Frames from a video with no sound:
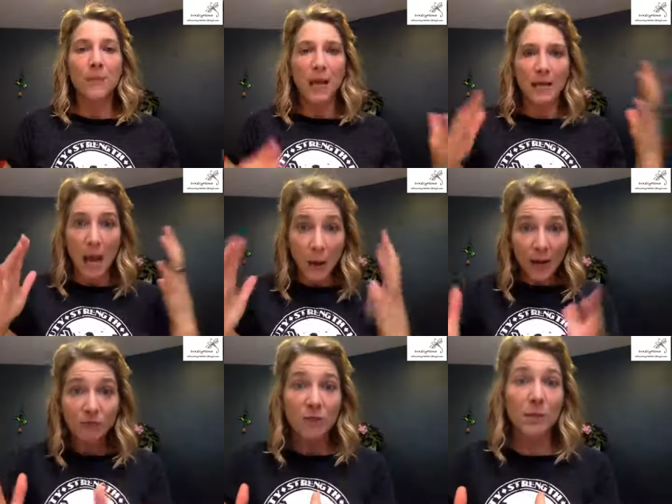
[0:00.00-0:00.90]
And now I
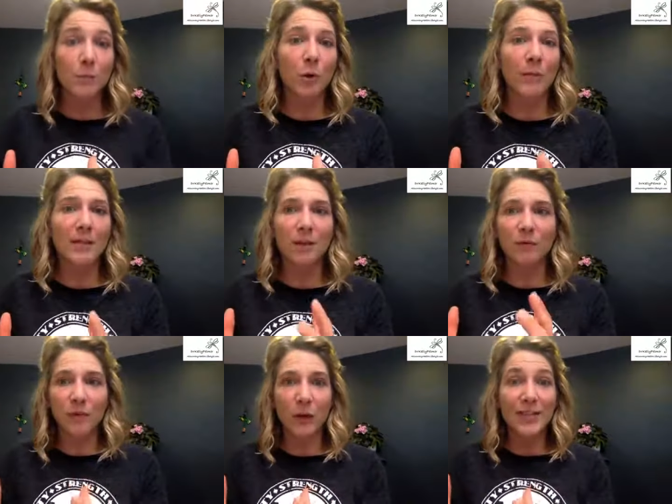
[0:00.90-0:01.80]
have to support
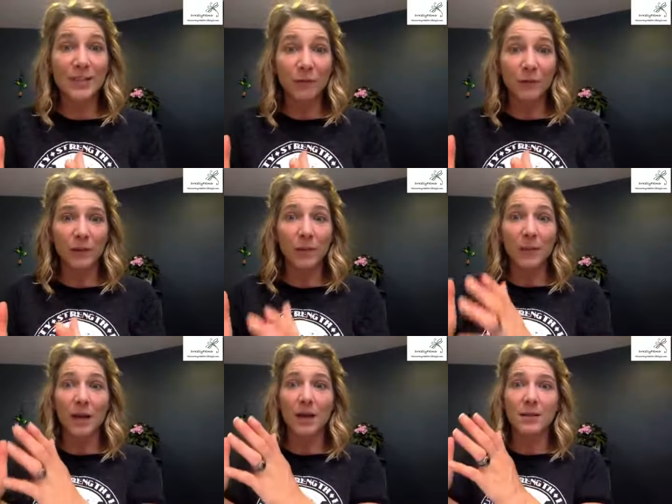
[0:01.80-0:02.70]
myself very differently
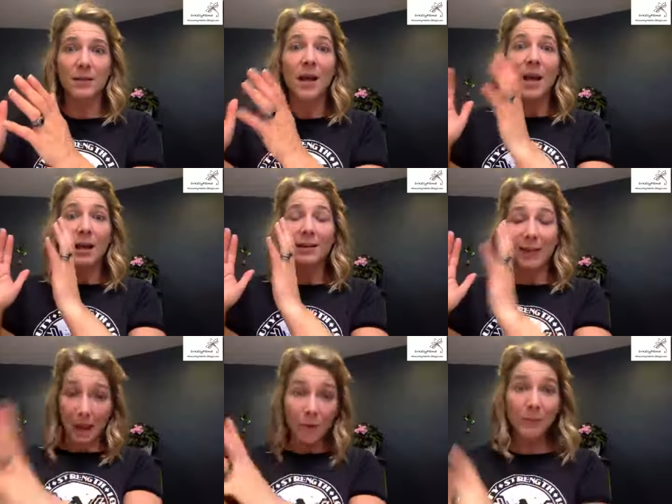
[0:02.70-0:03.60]
because
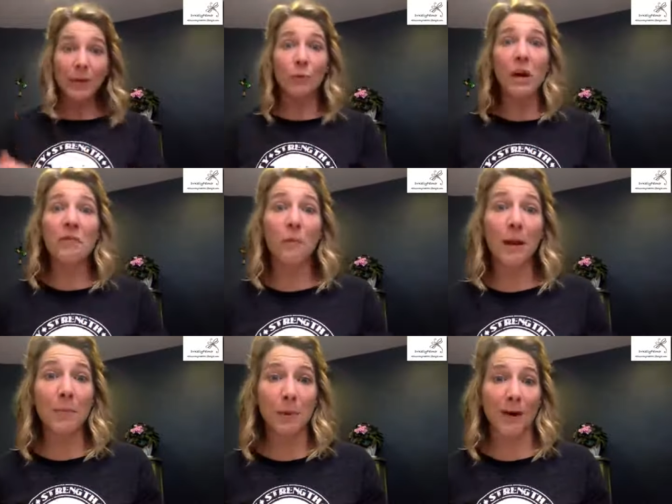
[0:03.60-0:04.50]
now I'm getting ready for
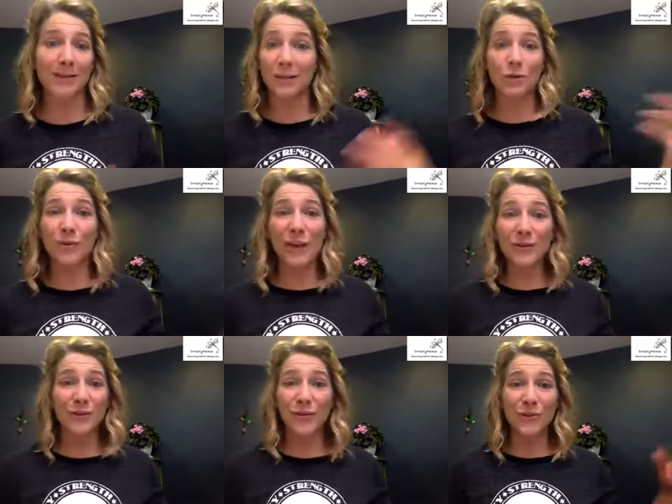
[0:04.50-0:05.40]
menopause. In
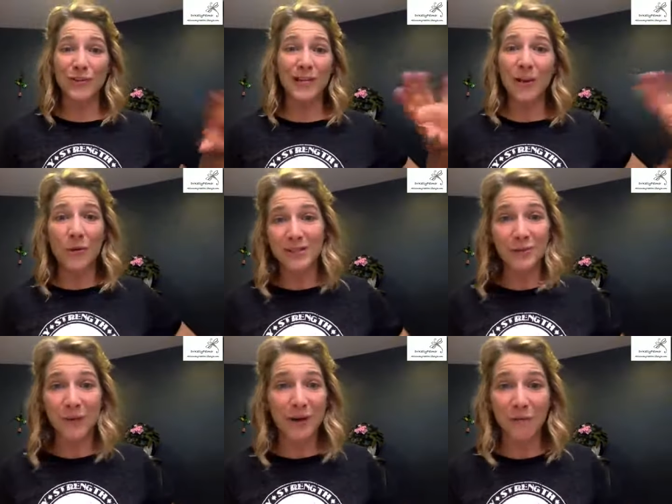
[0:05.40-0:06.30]
2013, I
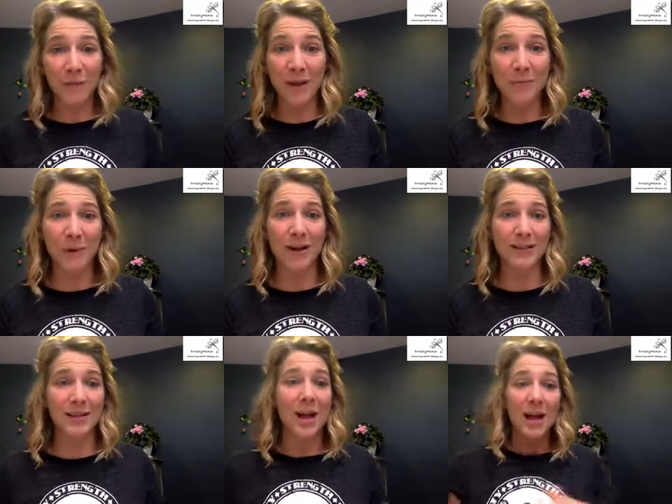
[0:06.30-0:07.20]
wasn't ready for
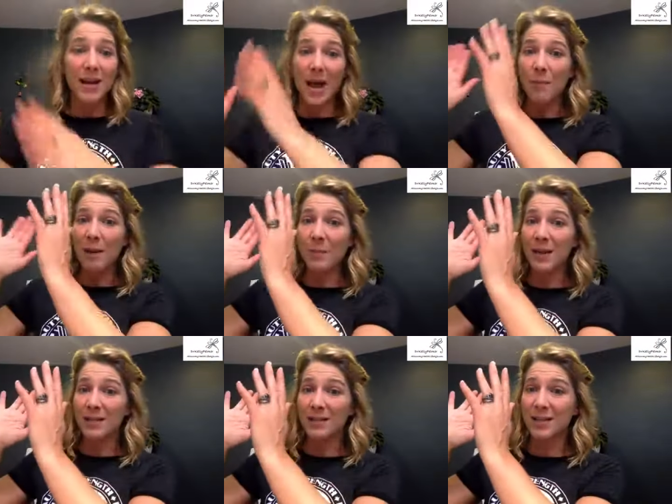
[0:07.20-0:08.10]
menopause. Now my
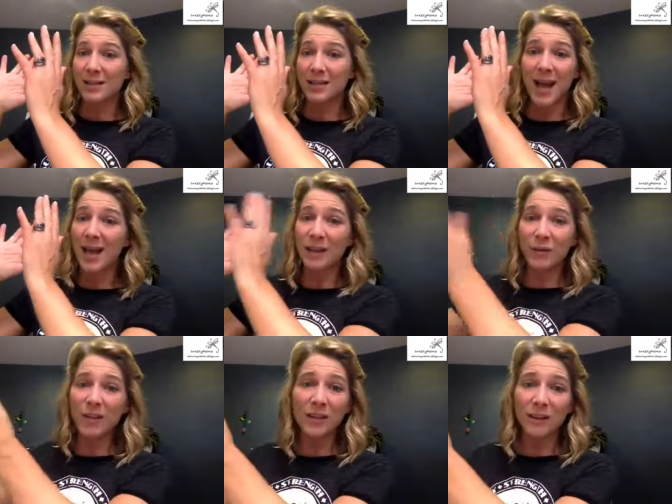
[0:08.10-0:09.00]
body says, yeah, I
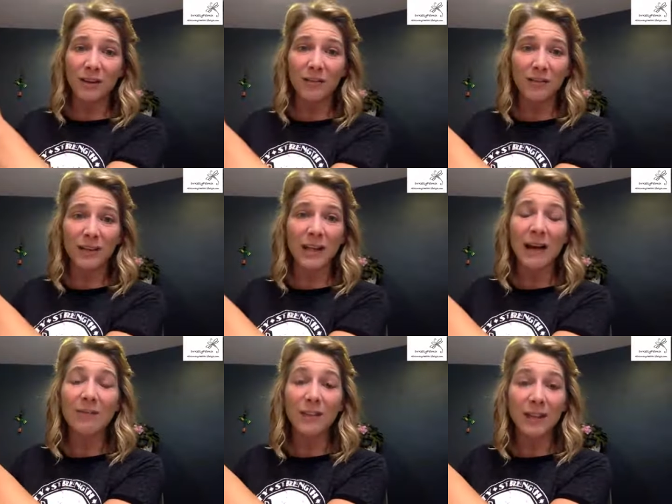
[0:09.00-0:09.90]
don't think you're going to really
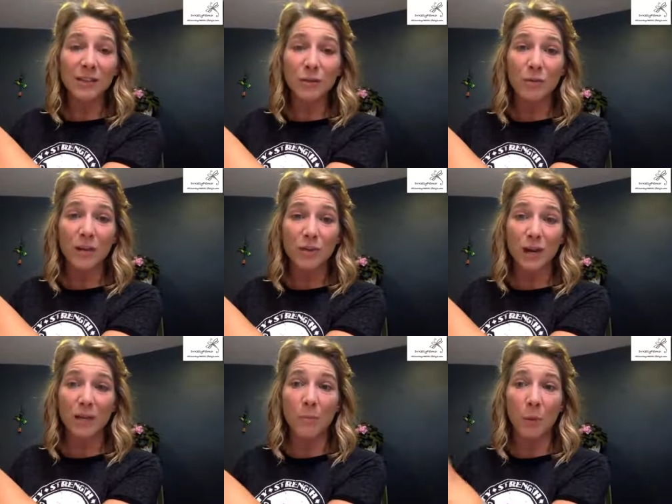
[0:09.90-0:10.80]
ovulate too much
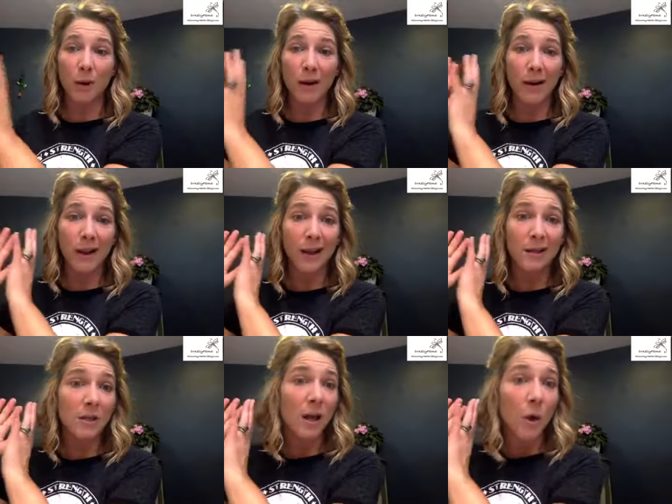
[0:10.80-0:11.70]
anymore.
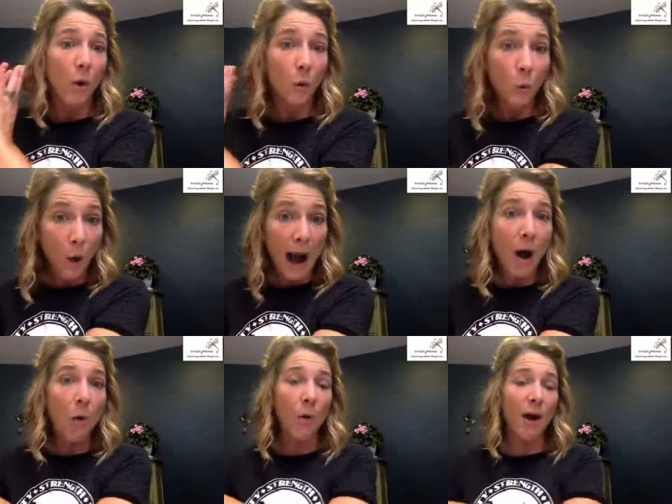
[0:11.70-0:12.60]
And
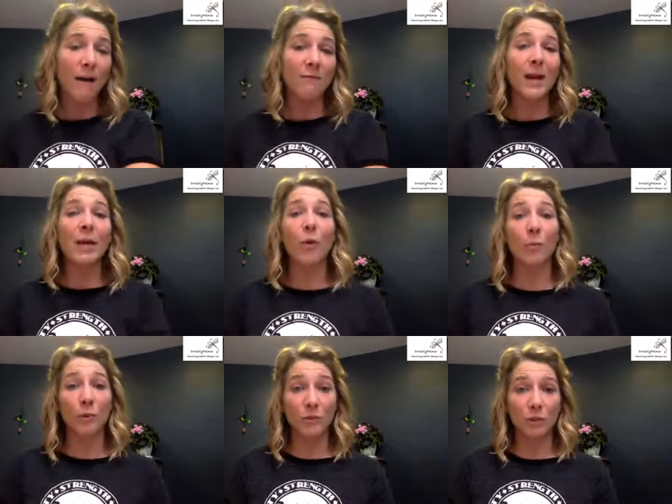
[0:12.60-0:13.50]
wow, have my
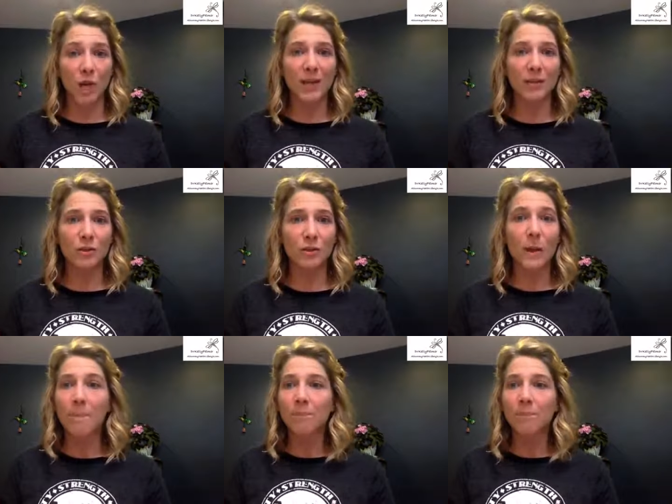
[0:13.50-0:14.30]
hormones changed.